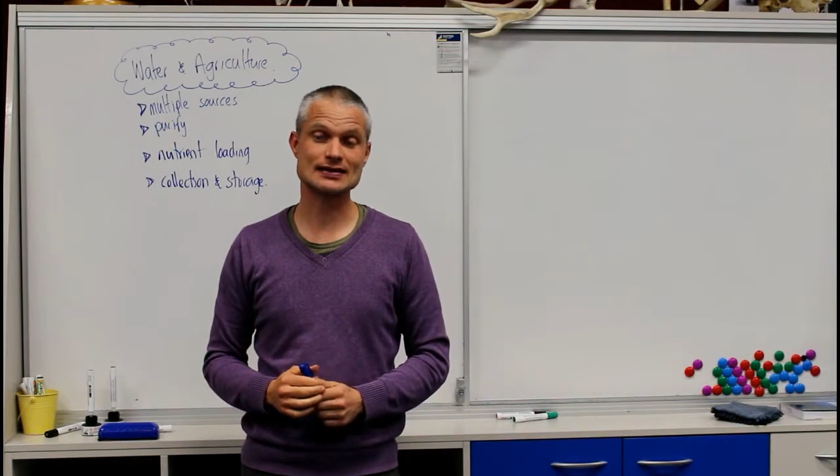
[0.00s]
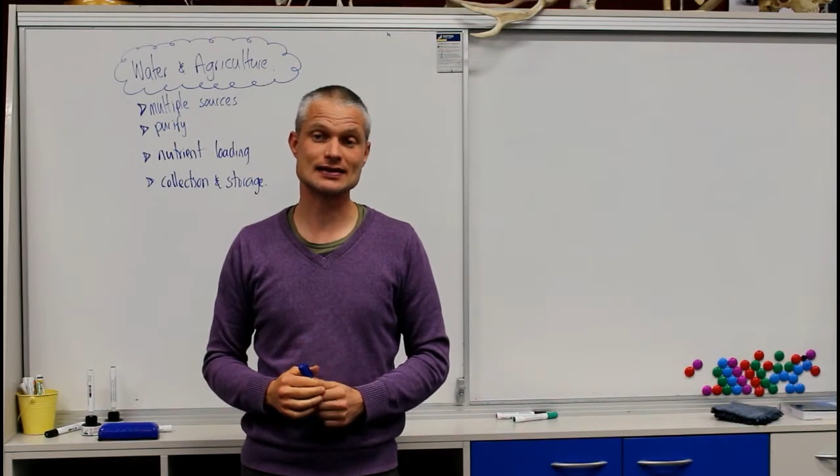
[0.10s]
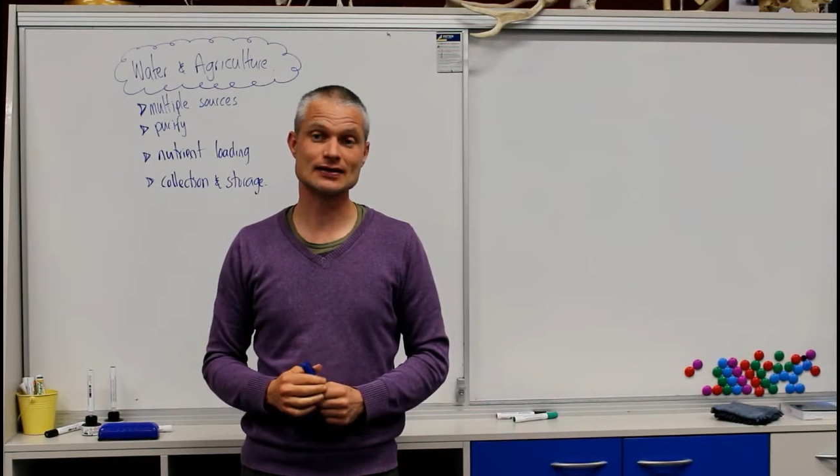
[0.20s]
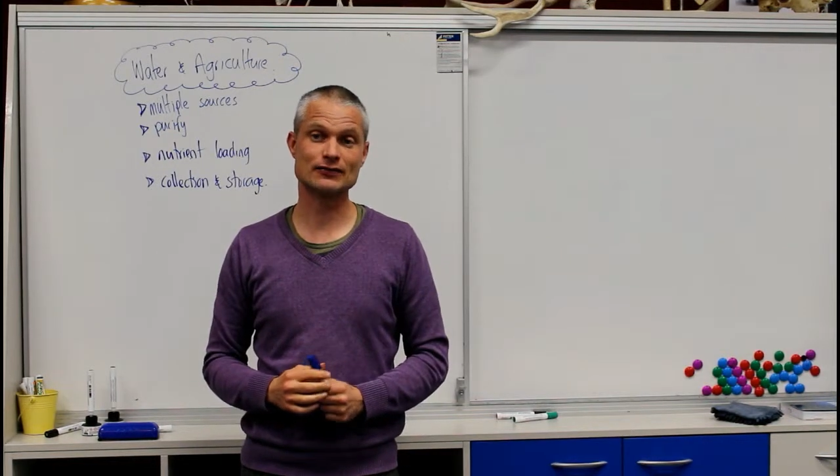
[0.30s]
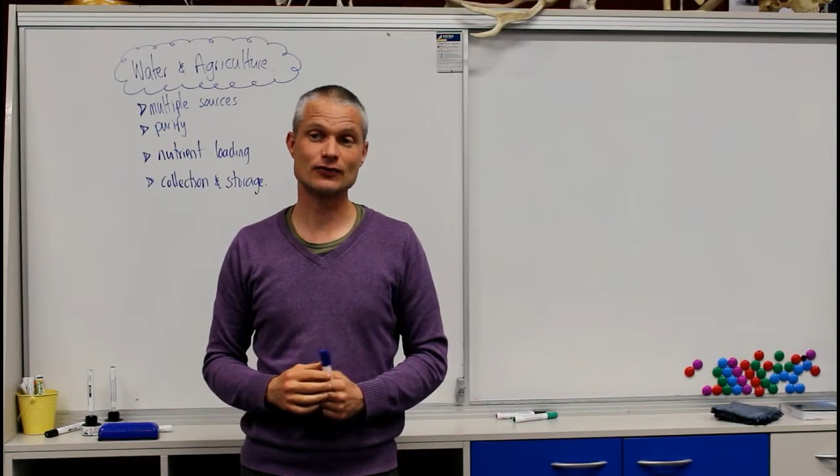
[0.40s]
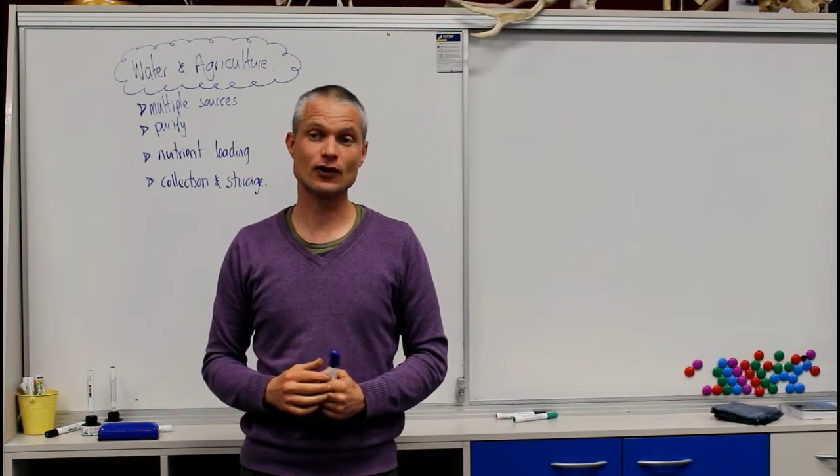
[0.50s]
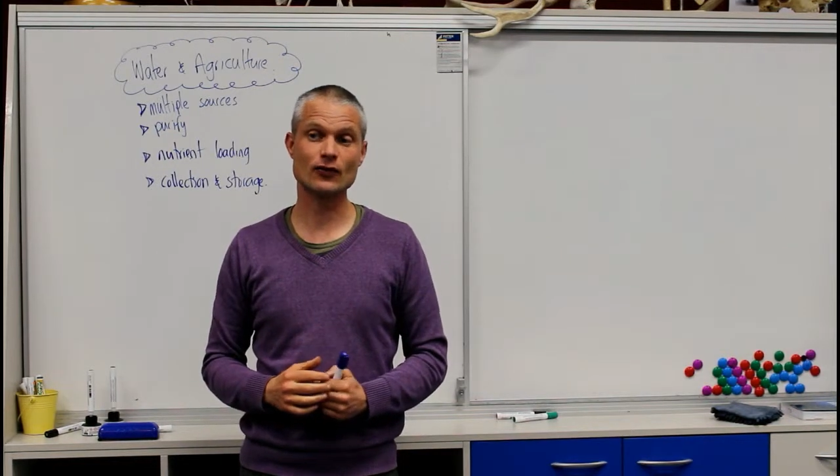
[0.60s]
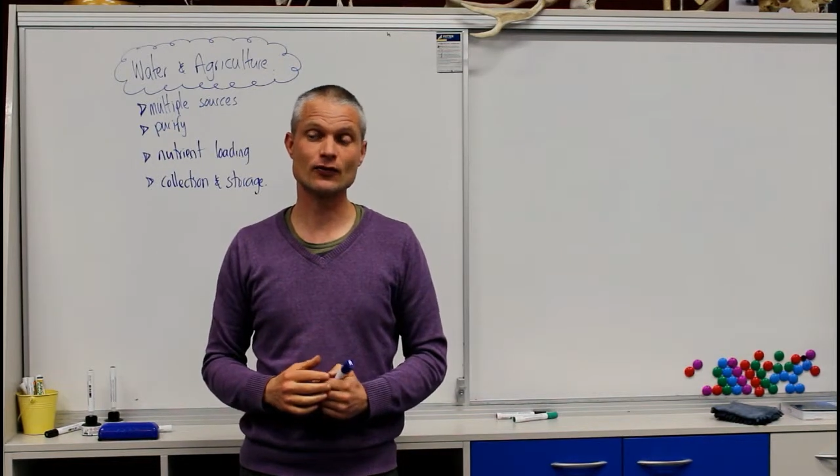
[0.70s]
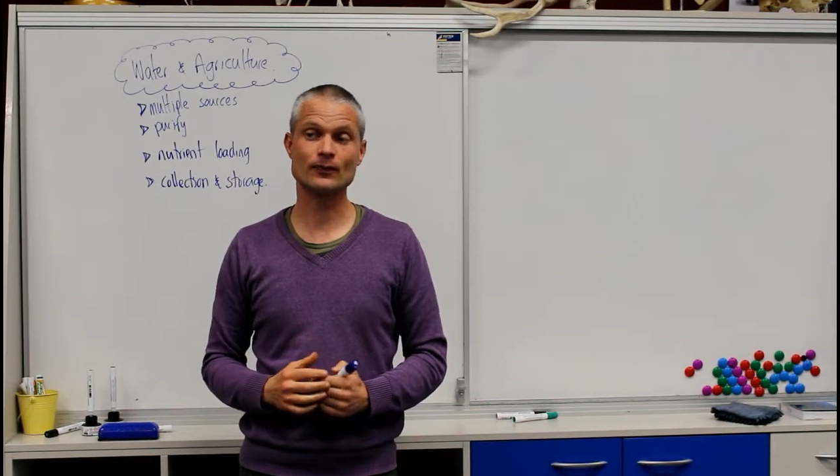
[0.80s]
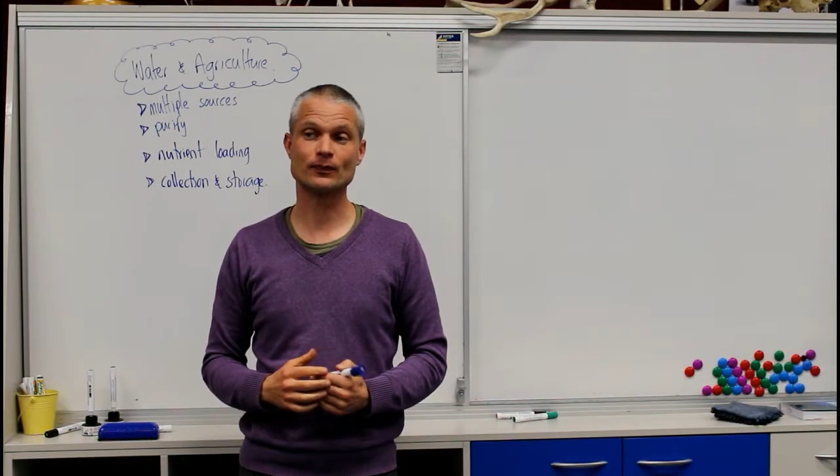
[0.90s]
the
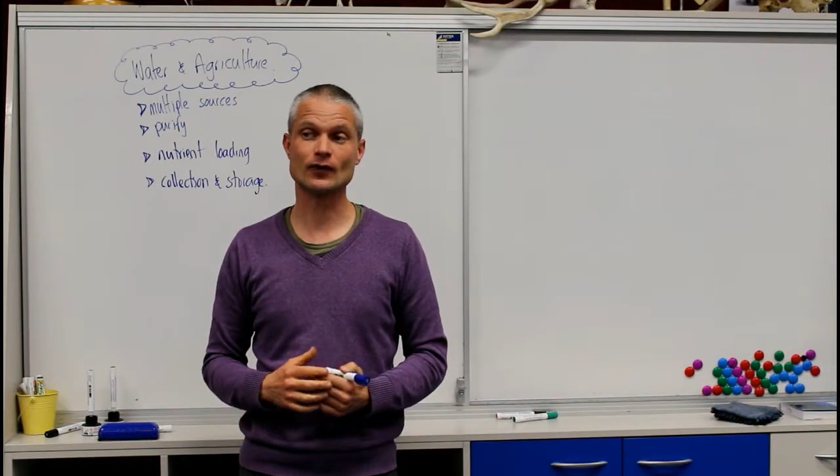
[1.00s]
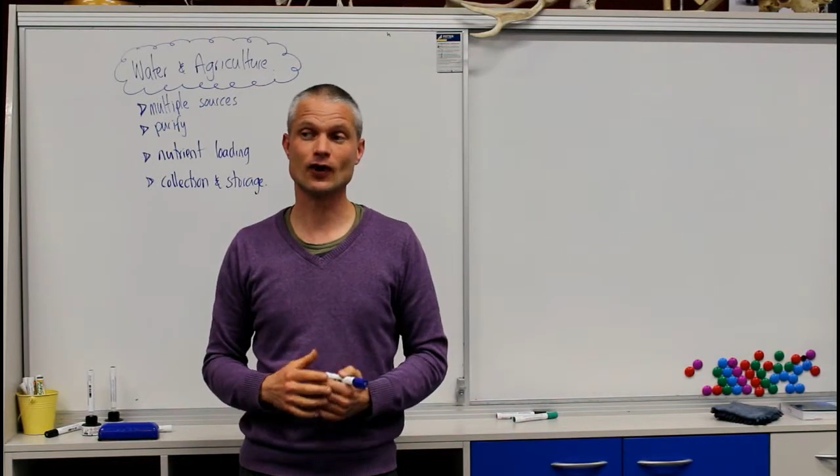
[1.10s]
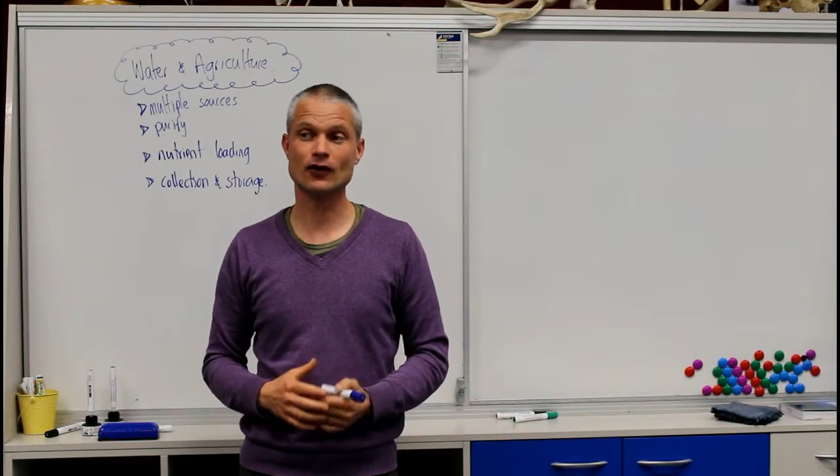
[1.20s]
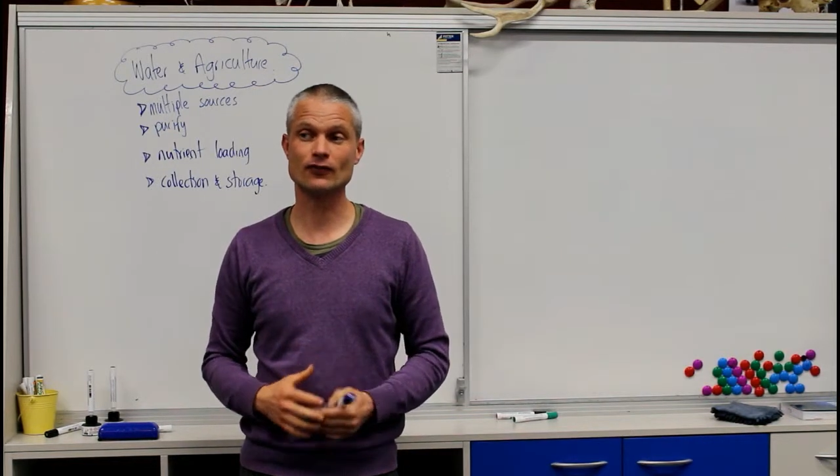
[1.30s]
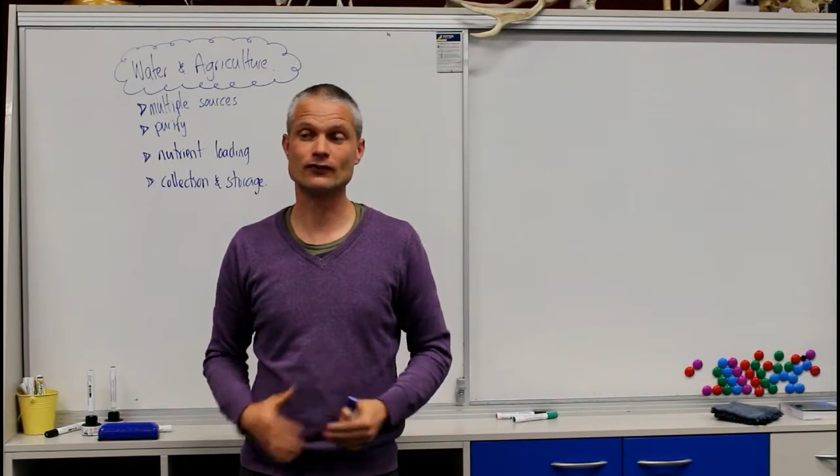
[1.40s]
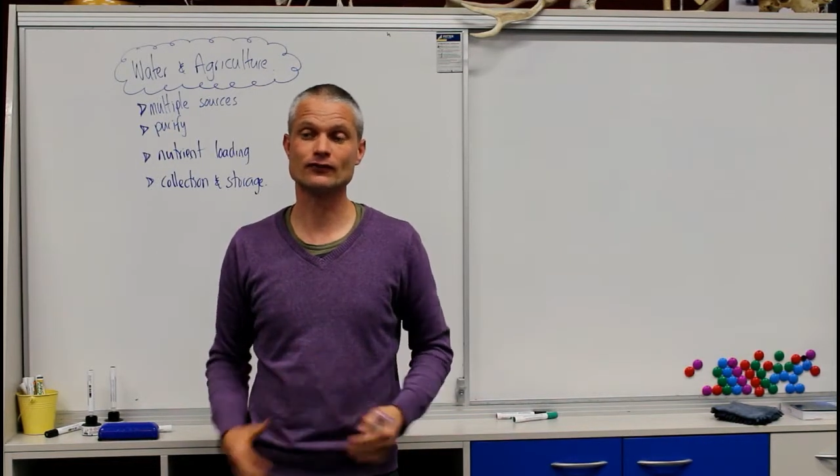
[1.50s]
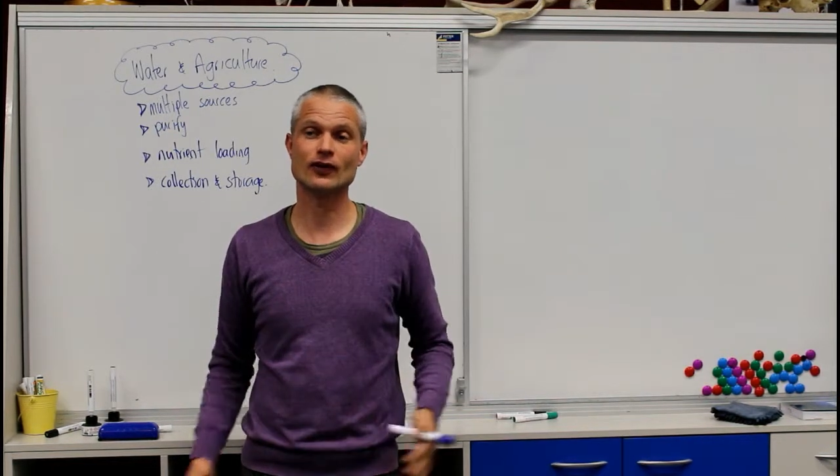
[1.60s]
role of